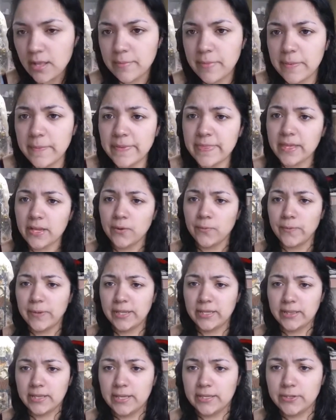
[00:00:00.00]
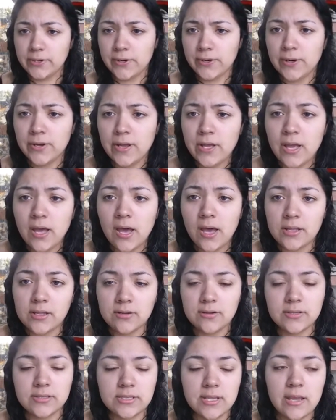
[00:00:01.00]
Maybe like a week later, I
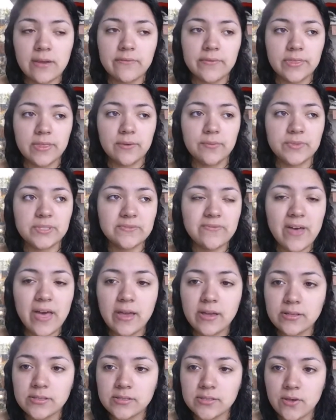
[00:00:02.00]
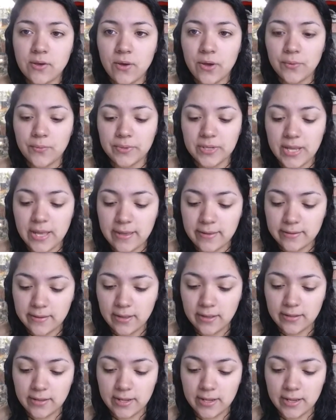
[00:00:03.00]
noticed that everything was fine, so I went ahead
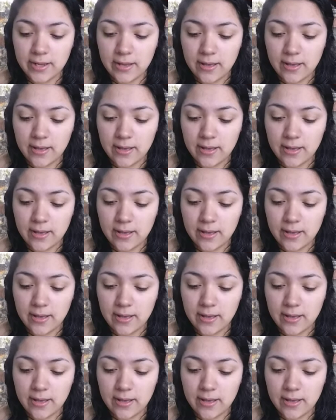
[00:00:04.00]
and